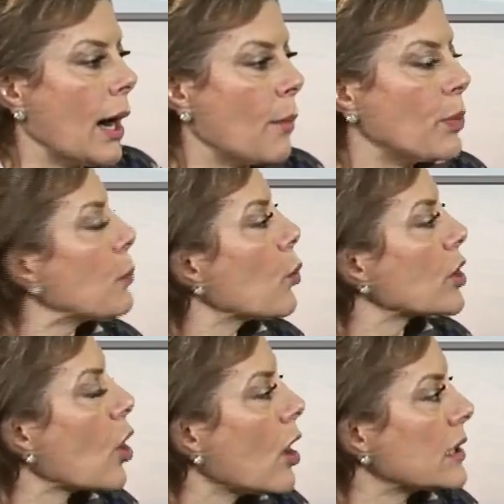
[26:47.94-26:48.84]
people
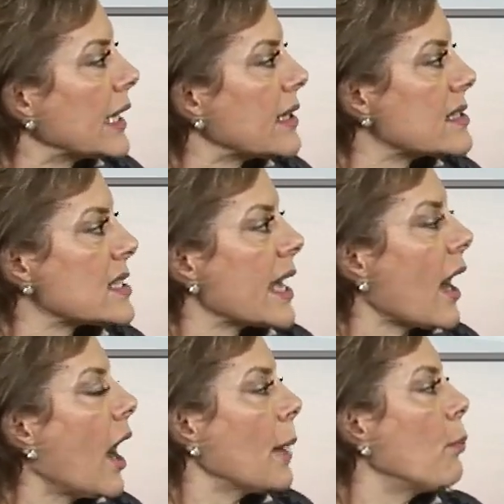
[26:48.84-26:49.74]
would call in and say,
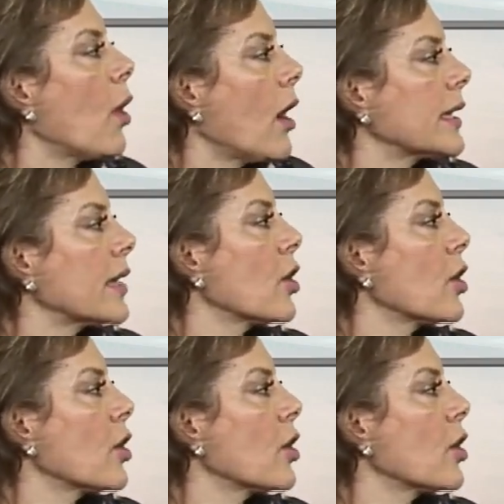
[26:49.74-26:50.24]
I bought an